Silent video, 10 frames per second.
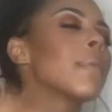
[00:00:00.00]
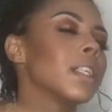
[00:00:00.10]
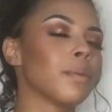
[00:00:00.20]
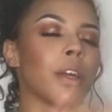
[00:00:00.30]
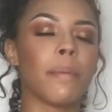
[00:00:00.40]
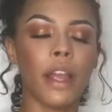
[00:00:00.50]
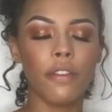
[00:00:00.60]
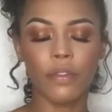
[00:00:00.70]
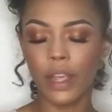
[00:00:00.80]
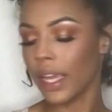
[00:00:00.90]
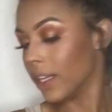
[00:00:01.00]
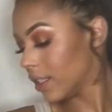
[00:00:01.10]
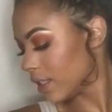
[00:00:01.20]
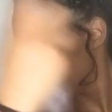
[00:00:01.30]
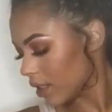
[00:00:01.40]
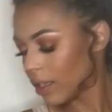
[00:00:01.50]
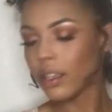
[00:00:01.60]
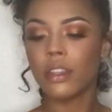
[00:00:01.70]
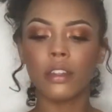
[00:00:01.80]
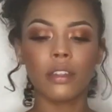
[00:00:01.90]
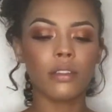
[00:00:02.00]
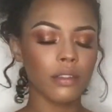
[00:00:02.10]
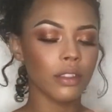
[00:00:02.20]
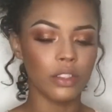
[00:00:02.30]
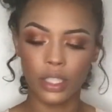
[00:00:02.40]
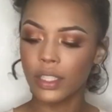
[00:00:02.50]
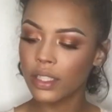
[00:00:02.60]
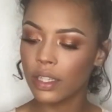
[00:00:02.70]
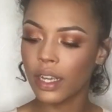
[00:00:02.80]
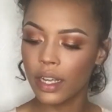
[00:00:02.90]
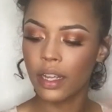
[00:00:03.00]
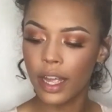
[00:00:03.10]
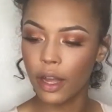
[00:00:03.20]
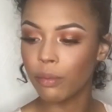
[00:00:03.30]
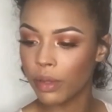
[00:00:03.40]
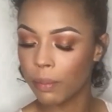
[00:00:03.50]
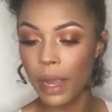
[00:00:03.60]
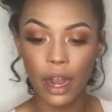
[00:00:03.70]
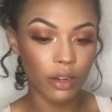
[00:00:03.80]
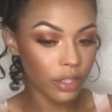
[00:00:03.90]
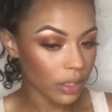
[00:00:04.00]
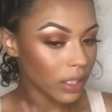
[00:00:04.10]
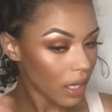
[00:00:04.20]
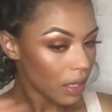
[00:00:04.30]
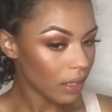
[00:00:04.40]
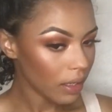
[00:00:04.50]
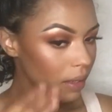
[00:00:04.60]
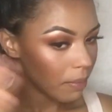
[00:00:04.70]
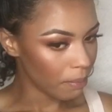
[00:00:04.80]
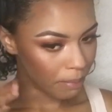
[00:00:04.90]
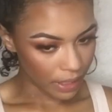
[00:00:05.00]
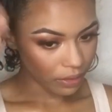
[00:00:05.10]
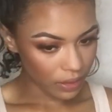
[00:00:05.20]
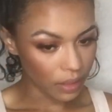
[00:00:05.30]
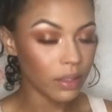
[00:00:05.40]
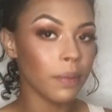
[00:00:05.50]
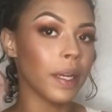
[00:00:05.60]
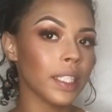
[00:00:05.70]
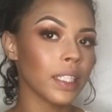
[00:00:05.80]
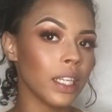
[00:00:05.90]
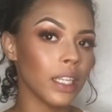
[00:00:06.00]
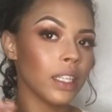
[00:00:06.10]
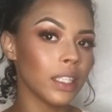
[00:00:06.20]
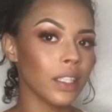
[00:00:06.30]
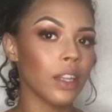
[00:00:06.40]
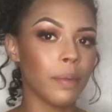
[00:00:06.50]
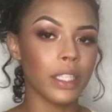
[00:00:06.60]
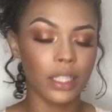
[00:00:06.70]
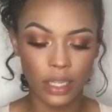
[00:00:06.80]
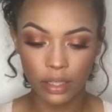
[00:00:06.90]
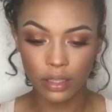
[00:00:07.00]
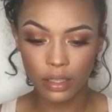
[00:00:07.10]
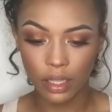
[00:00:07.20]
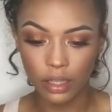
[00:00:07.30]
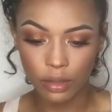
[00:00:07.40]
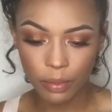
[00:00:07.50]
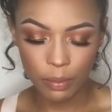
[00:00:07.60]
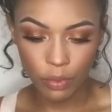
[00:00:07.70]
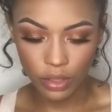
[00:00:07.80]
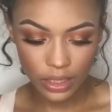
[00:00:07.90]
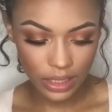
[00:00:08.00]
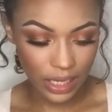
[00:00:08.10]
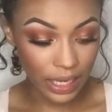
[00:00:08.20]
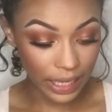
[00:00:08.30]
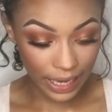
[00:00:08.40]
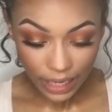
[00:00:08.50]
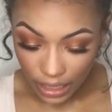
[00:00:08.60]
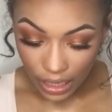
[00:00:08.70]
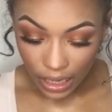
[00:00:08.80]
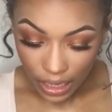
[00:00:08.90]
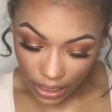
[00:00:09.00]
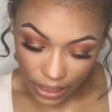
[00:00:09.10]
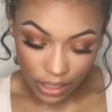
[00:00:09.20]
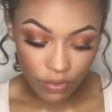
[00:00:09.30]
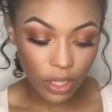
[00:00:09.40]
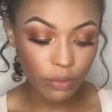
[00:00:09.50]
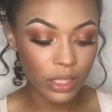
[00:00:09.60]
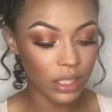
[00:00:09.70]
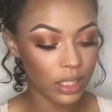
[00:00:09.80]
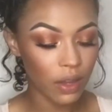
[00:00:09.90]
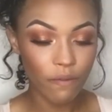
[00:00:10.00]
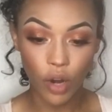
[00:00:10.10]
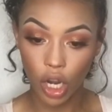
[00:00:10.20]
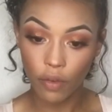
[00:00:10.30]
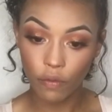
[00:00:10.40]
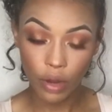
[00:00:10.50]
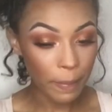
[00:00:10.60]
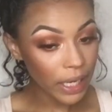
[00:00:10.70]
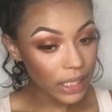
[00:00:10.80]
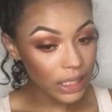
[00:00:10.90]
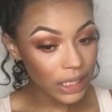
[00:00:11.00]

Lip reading: spray my face just to help the powders melt into my skin so that my skin looks a little bit more skin-like, even though it's far from it.